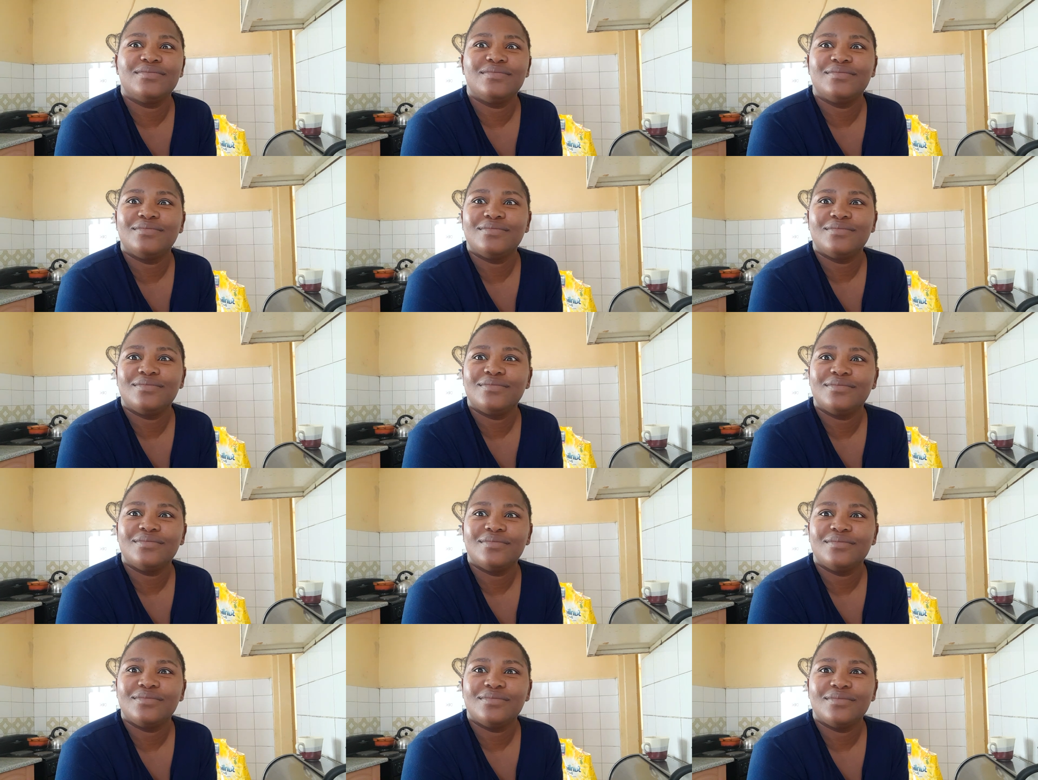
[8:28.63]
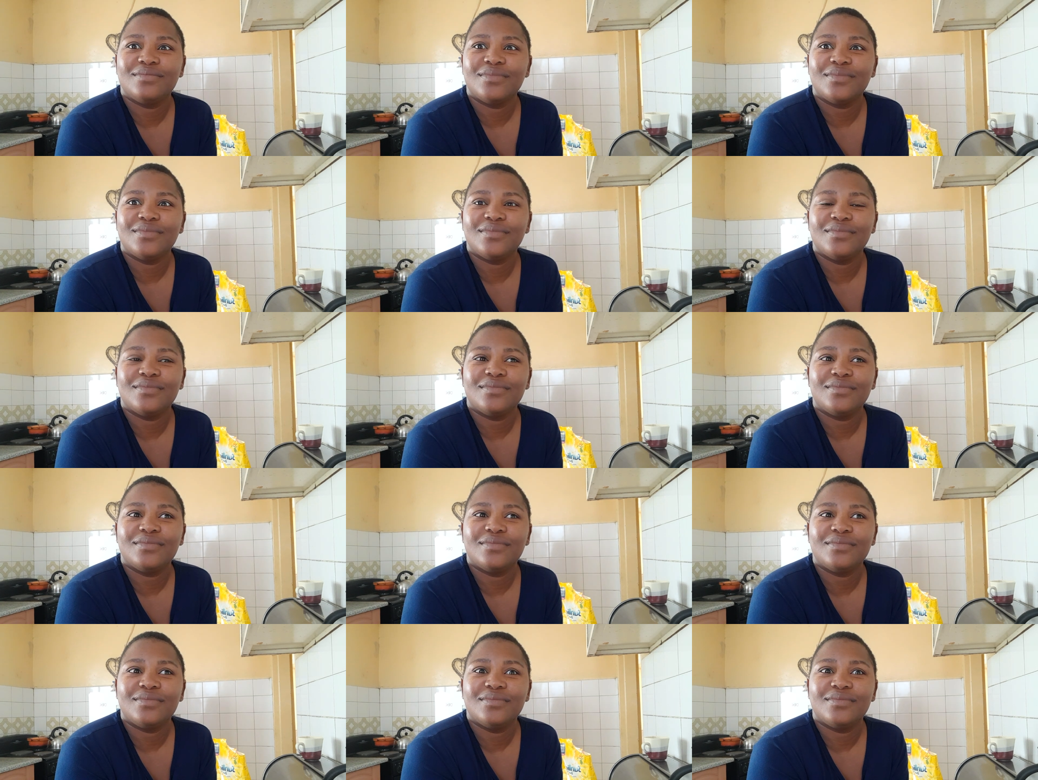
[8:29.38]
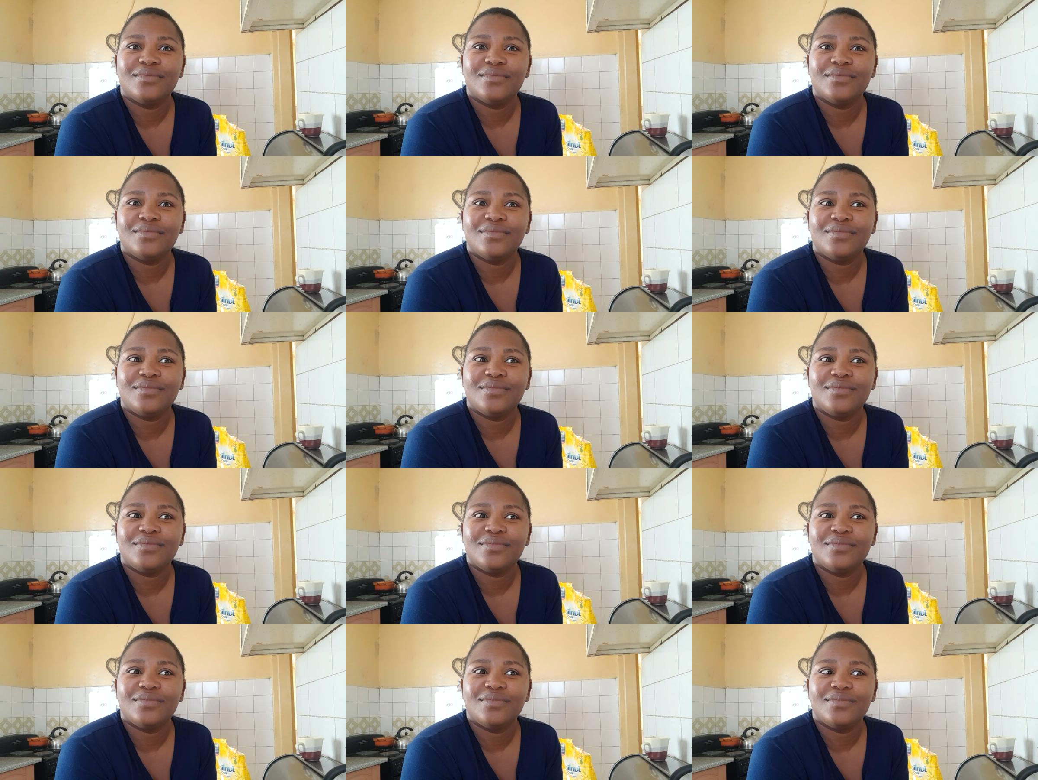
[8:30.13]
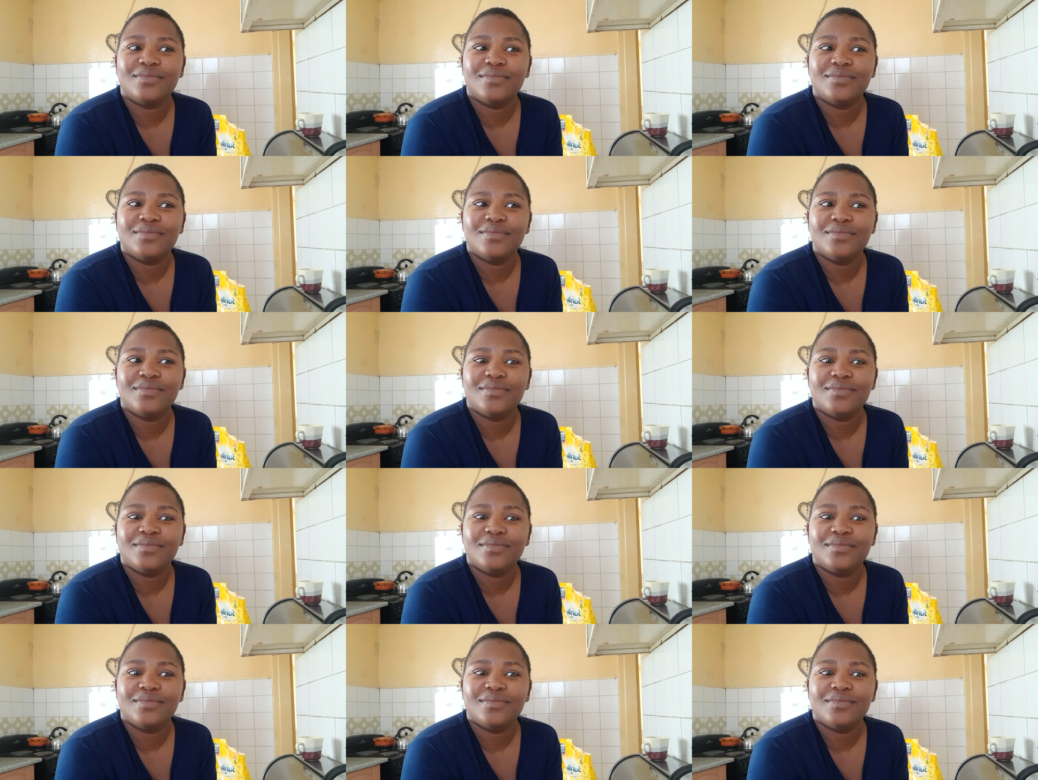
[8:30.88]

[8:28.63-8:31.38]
(no one is talking)